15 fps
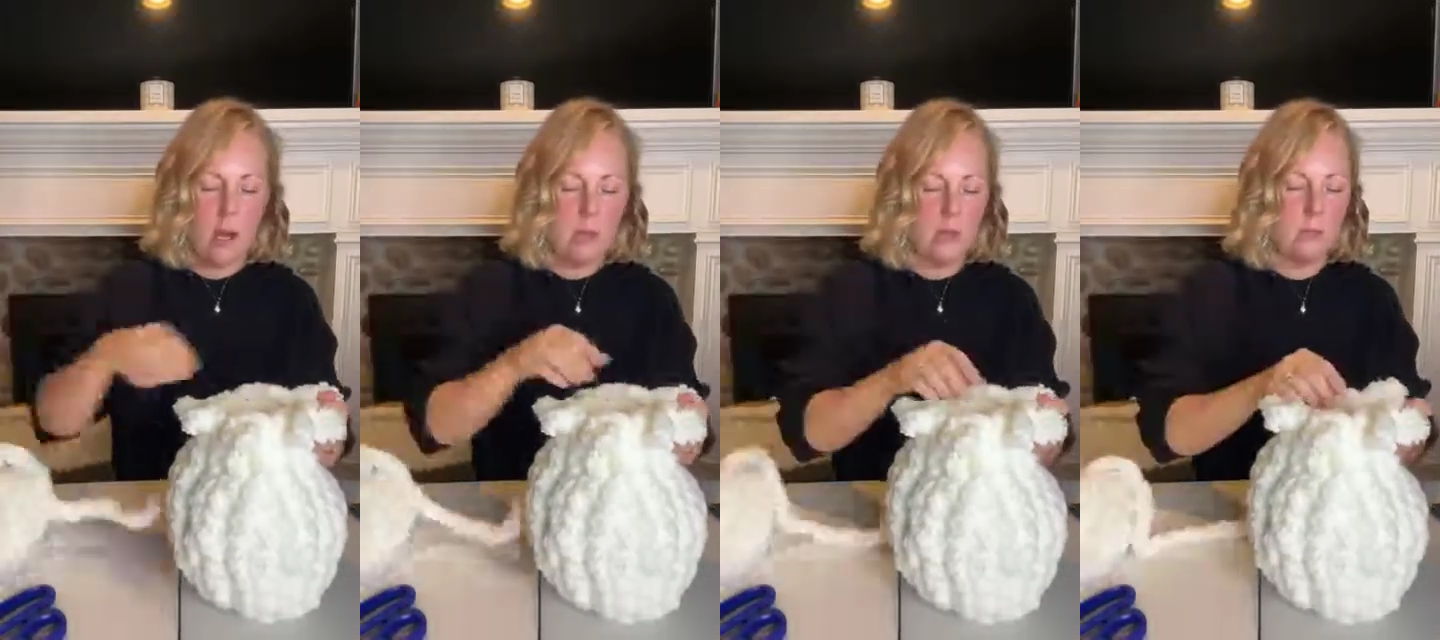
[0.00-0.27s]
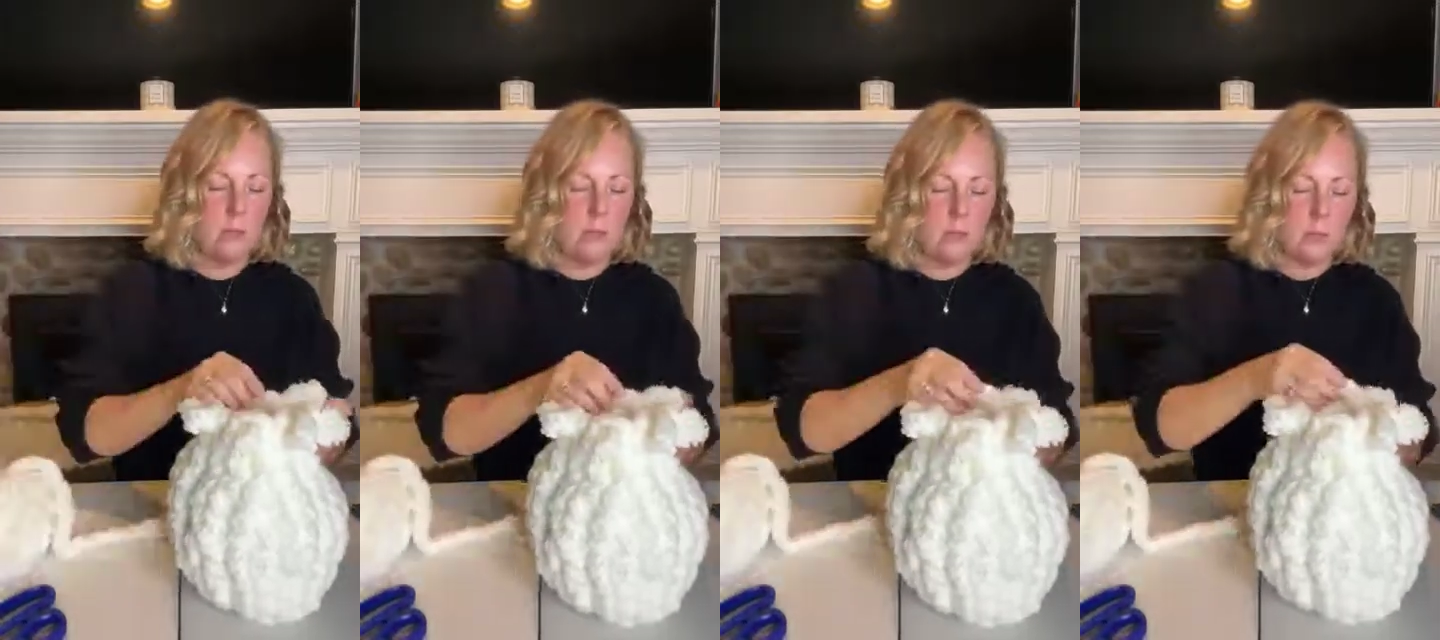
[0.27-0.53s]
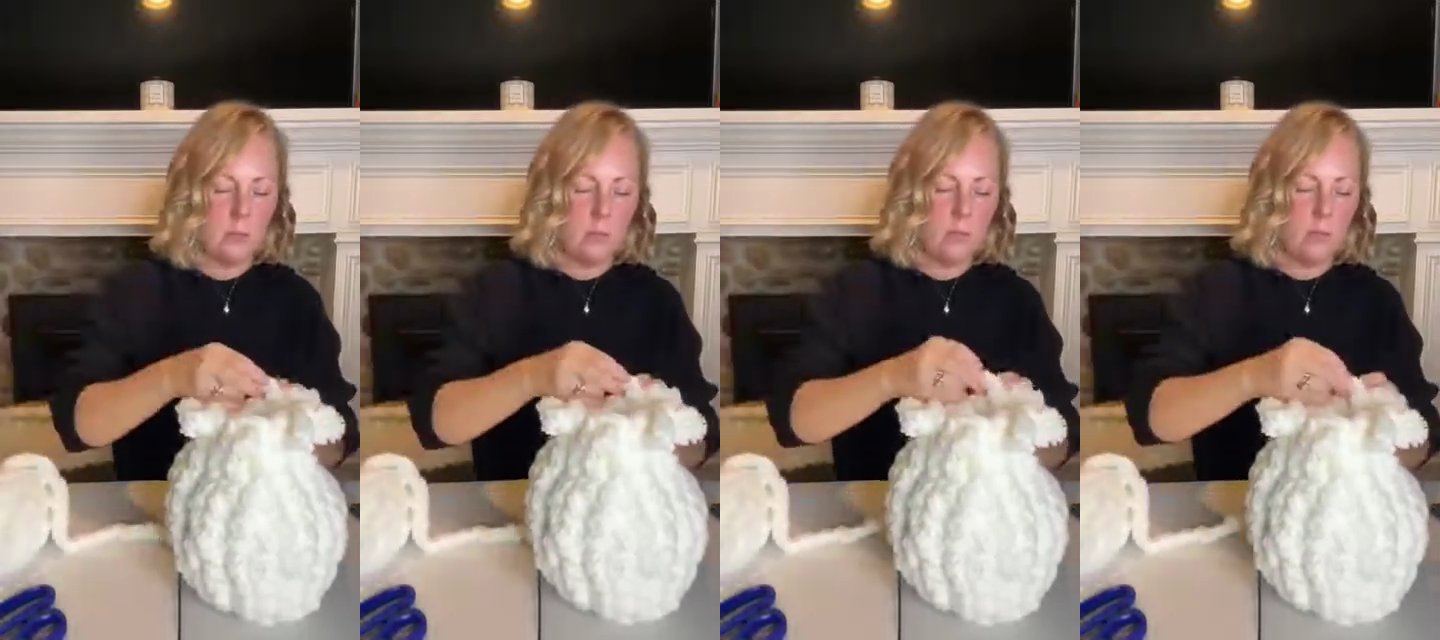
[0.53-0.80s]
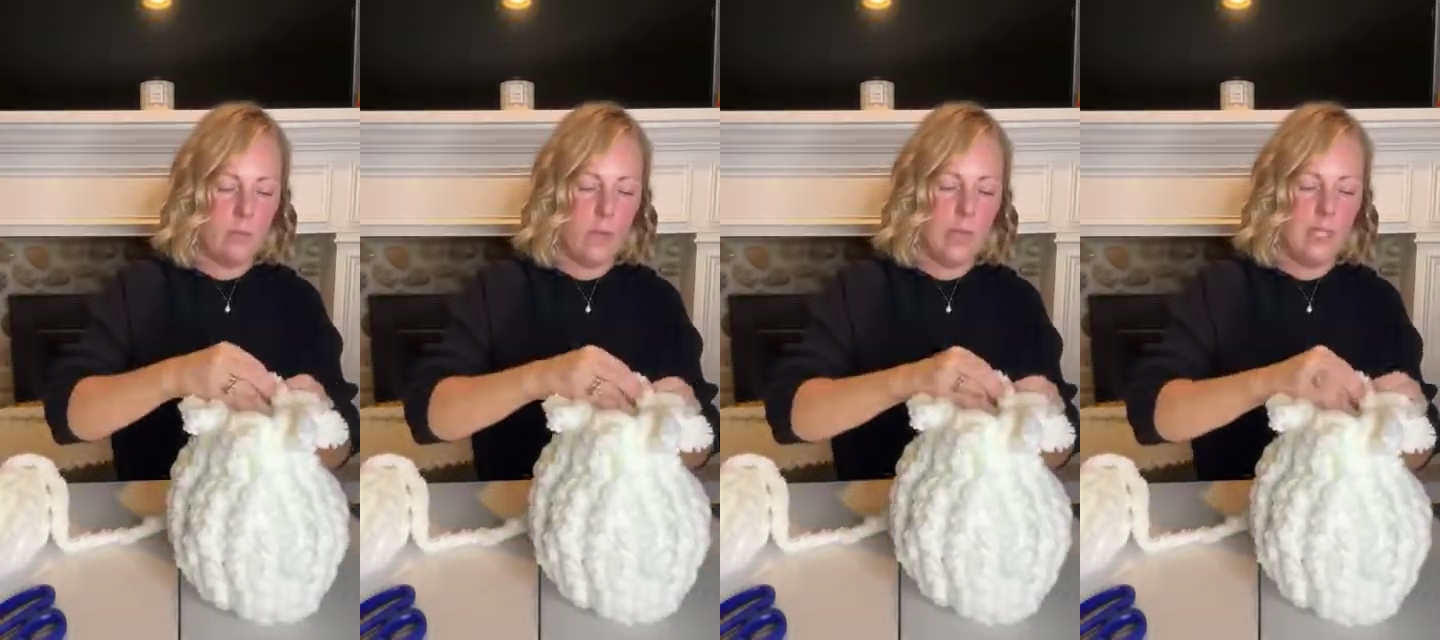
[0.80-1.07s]

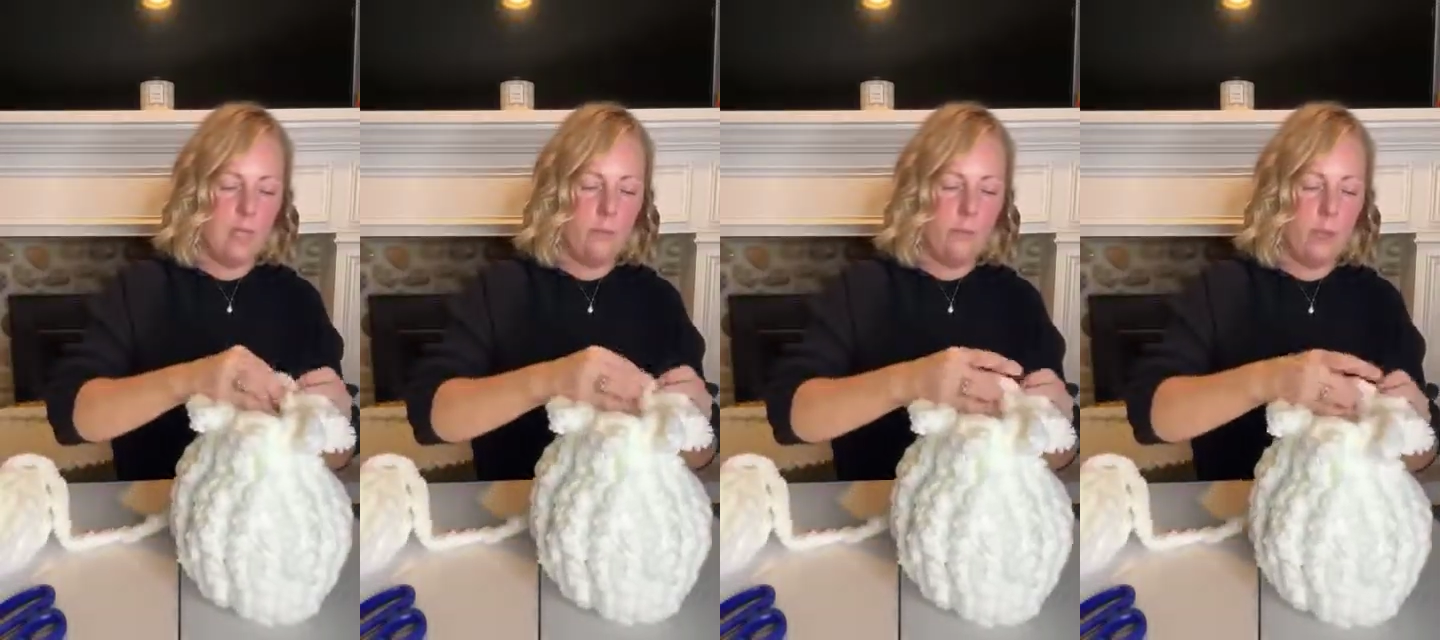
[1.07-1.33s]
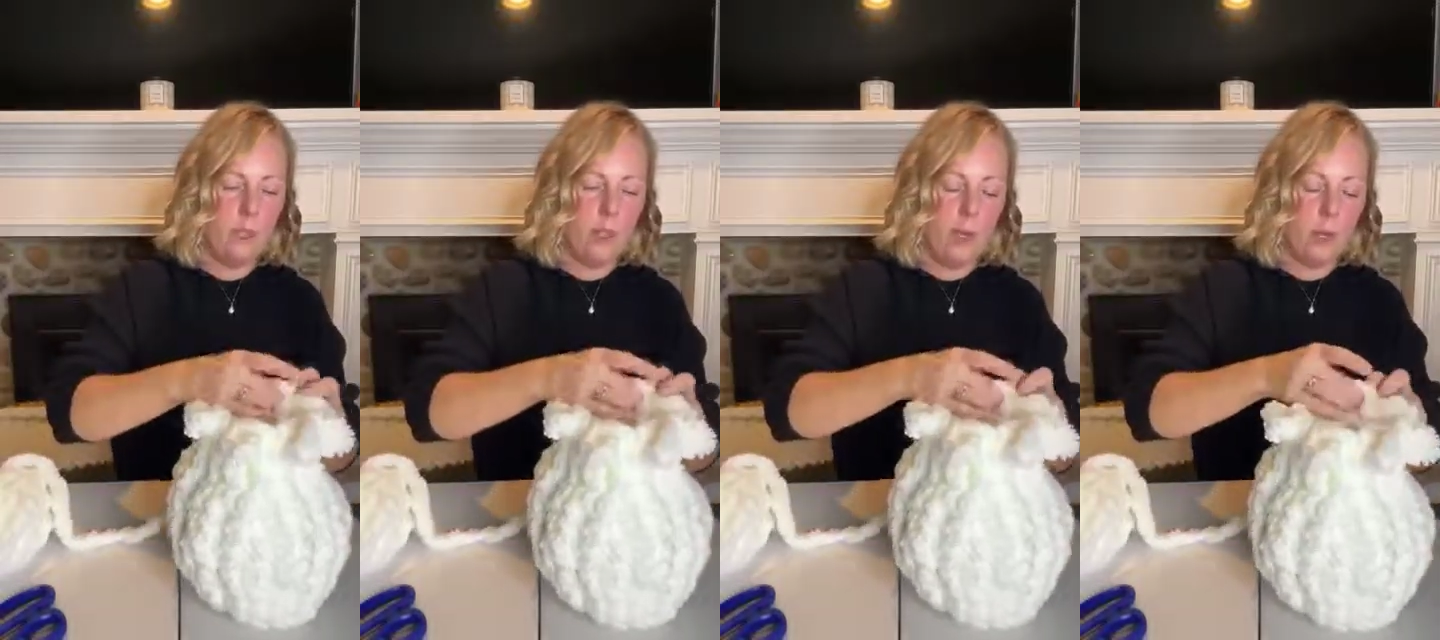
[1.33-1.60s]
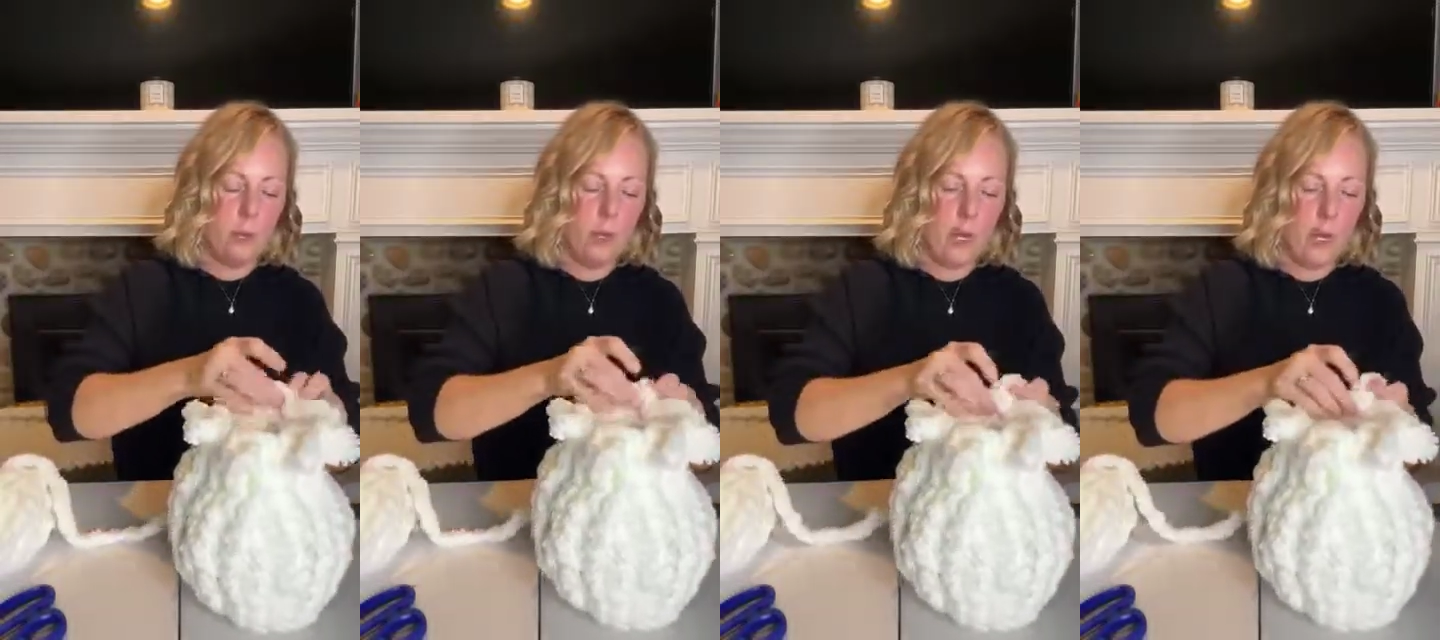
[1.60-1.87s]
I did feel like